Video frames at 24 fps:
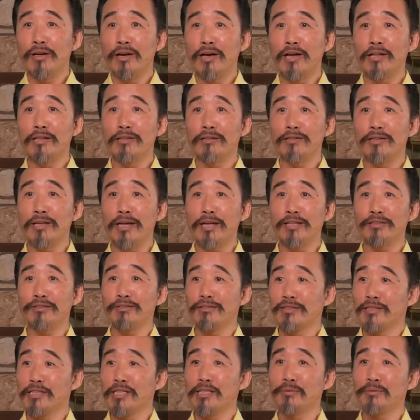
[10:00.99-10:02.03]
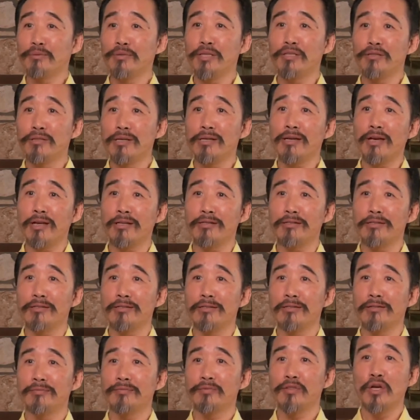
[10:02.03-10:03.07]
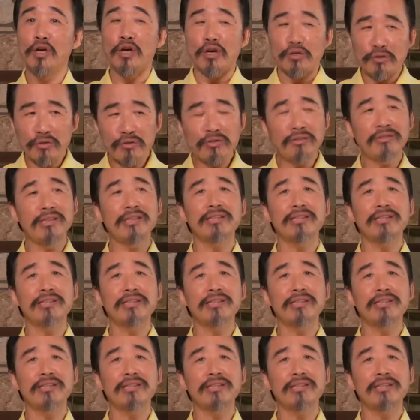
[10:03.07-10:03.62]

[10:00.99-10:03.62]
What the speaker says: and then give you a ticket. Who